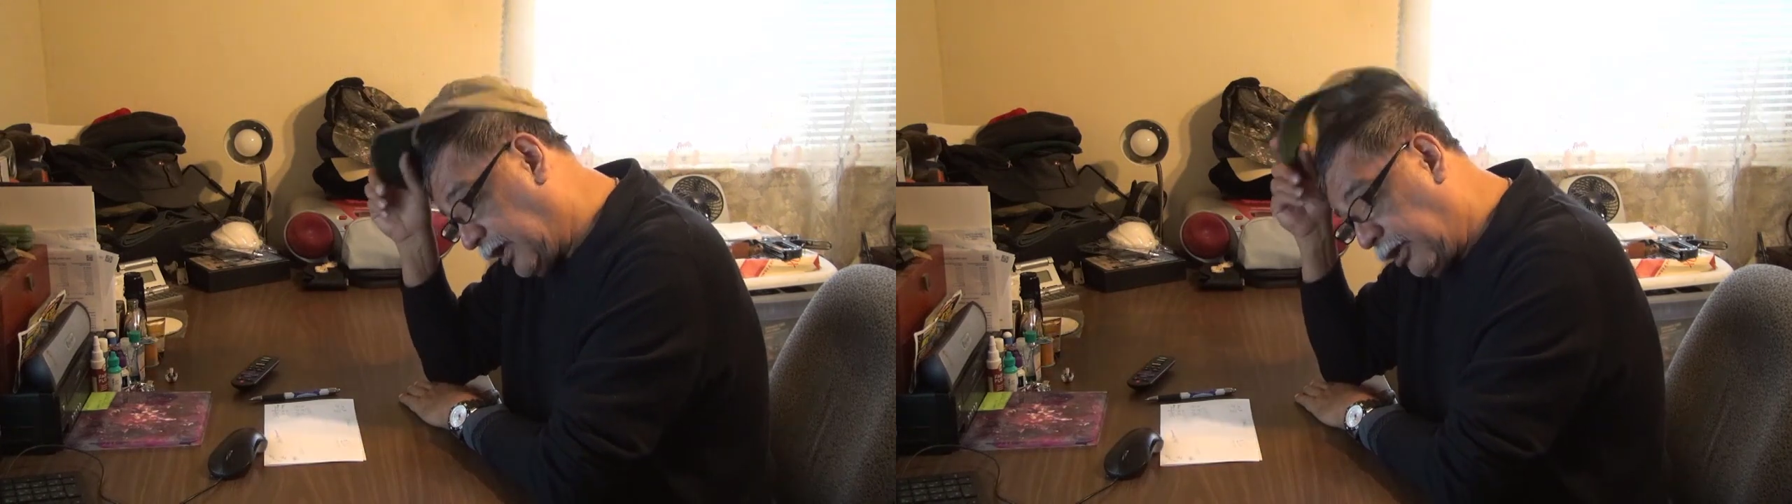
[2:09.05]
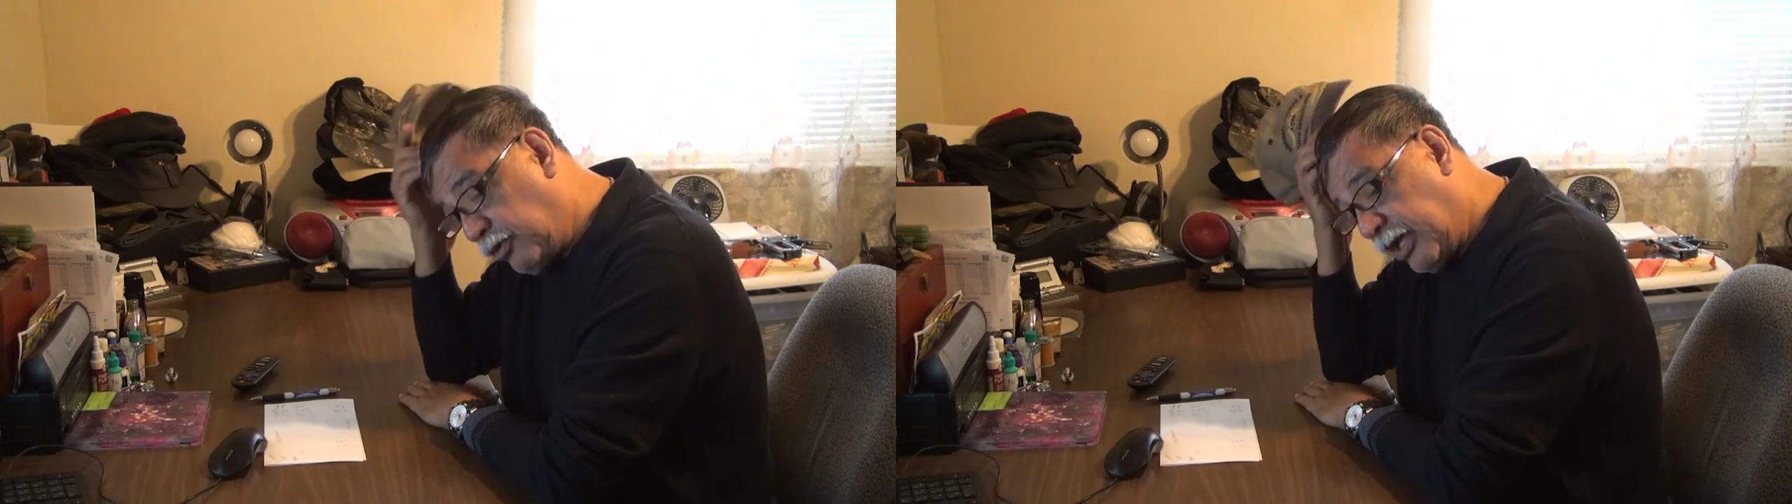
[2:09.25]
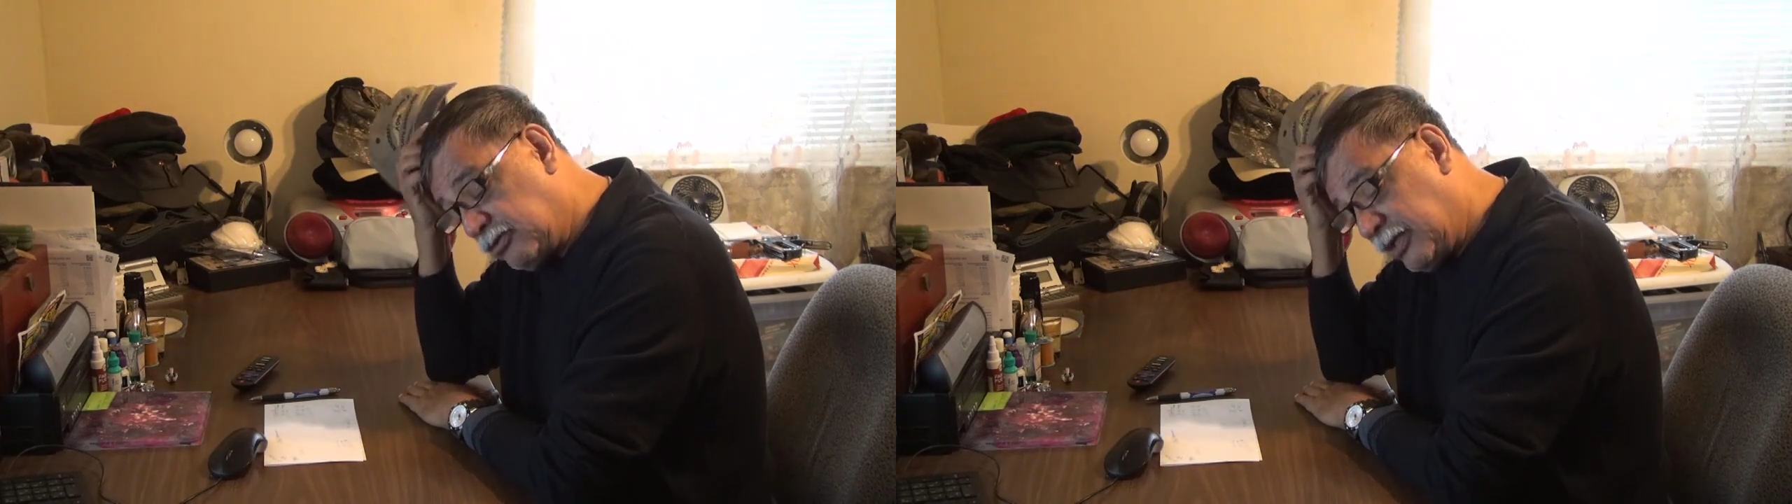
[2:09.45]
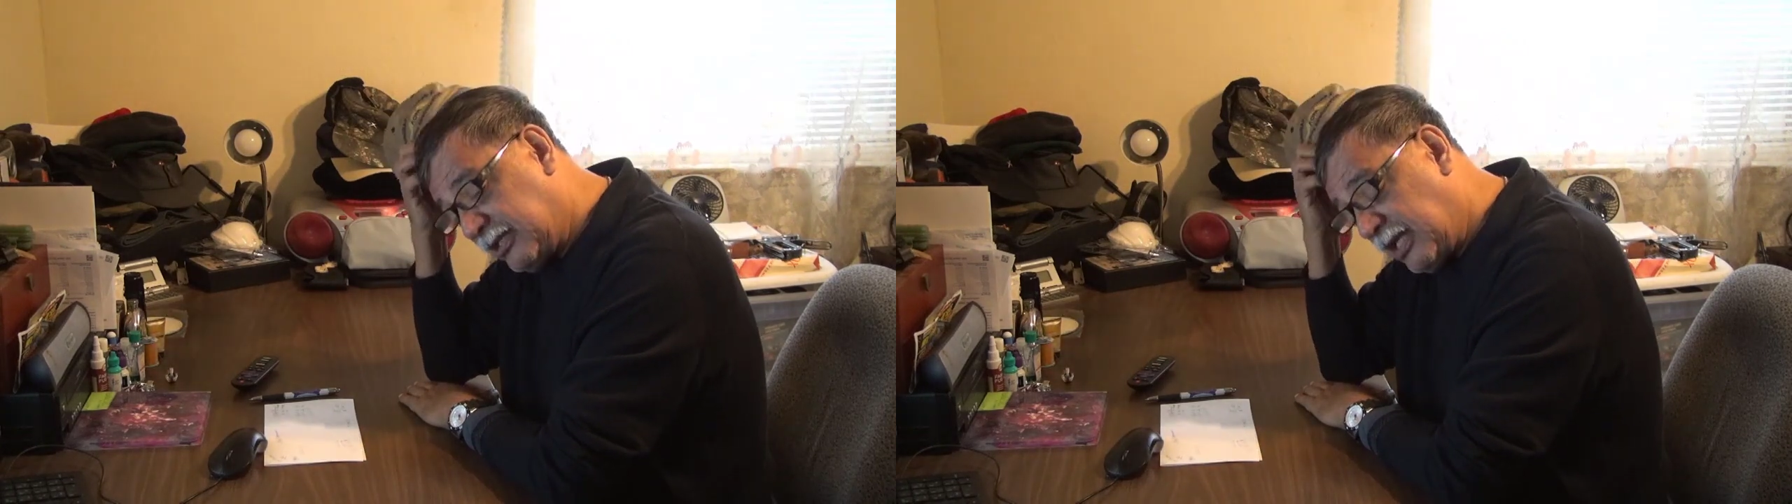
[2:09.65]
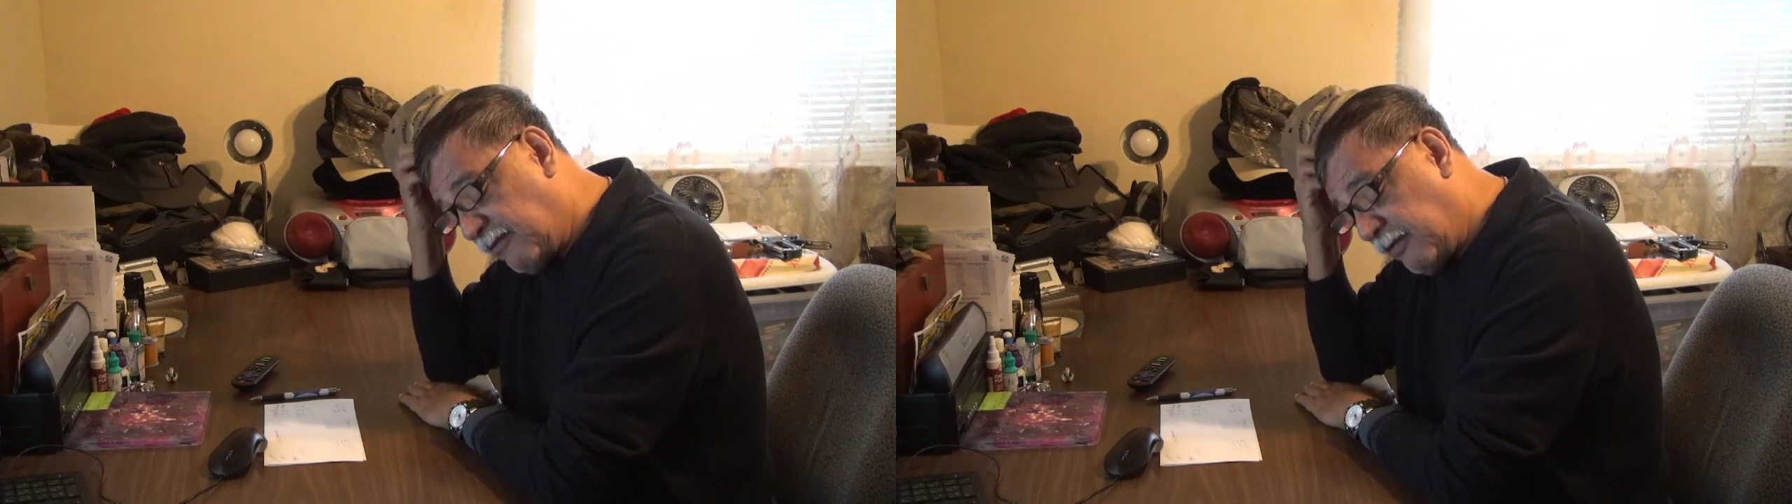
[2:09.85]
Education
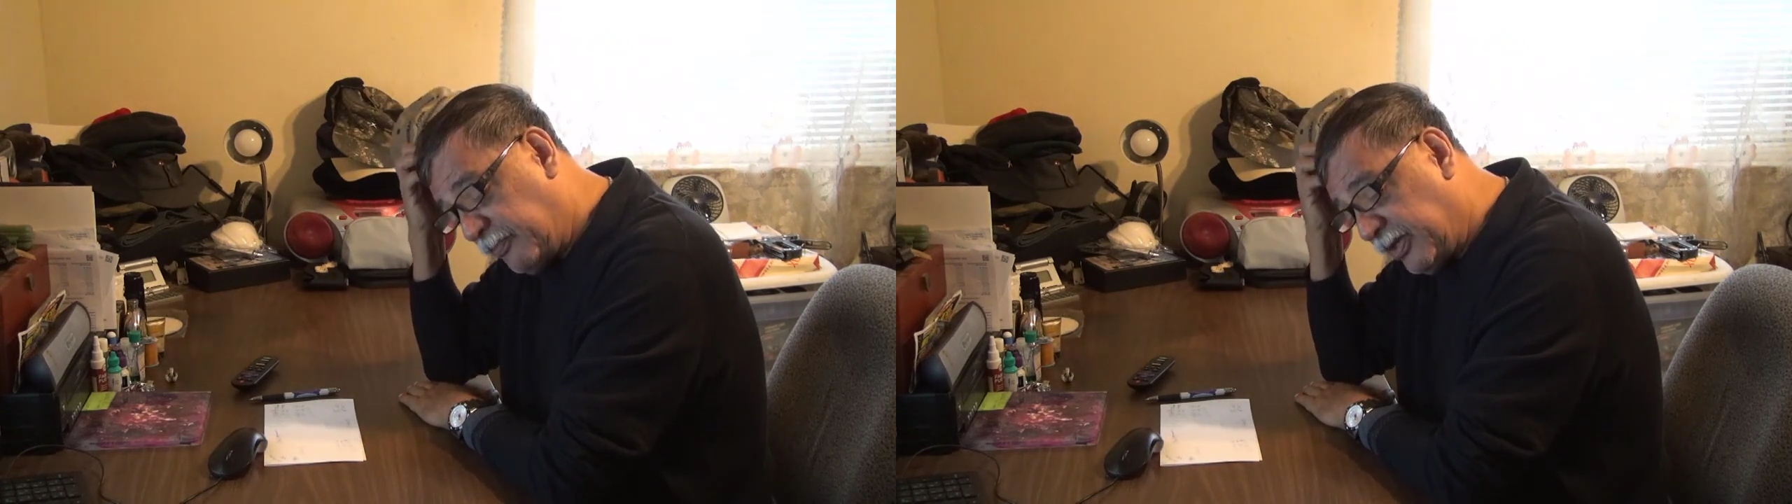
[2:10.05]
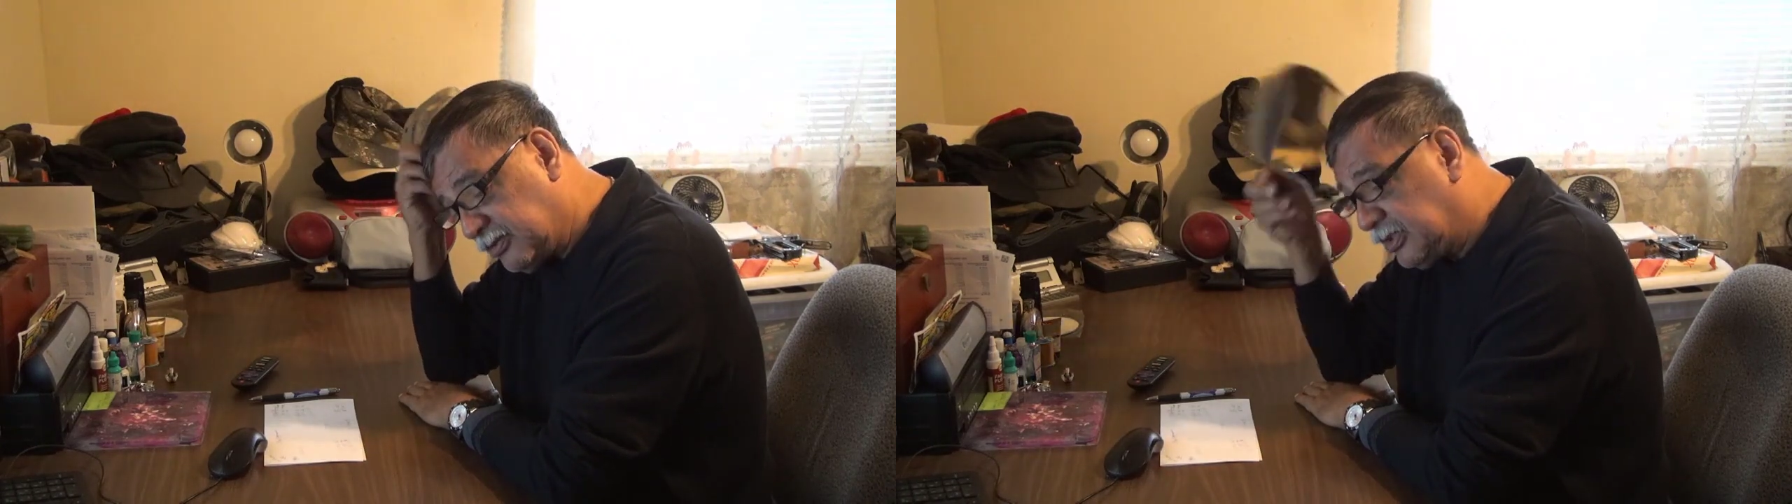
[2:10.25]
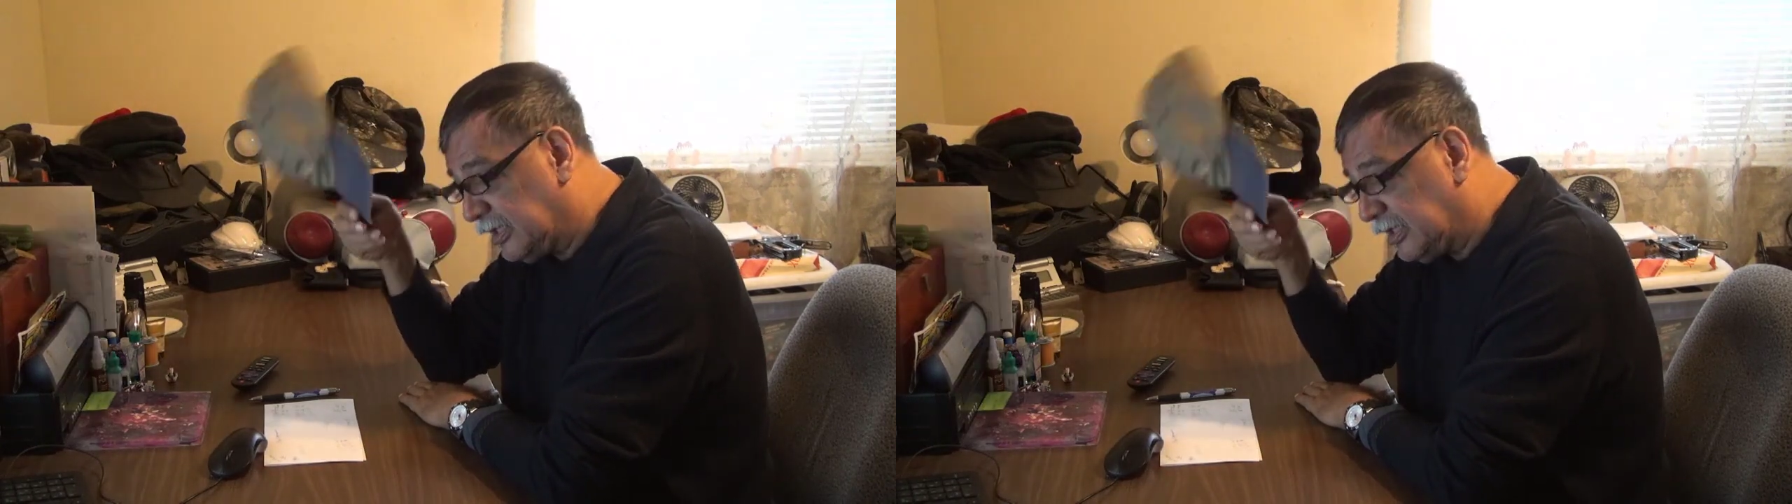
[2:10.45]
doesn't have a PhD,